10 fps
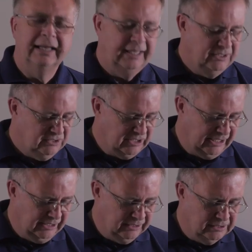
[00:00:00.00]
Here's
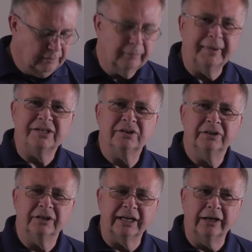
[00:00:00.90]
taking the double major
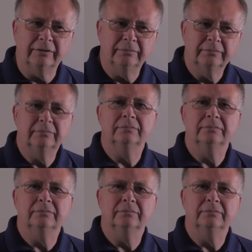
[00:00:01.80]
third out.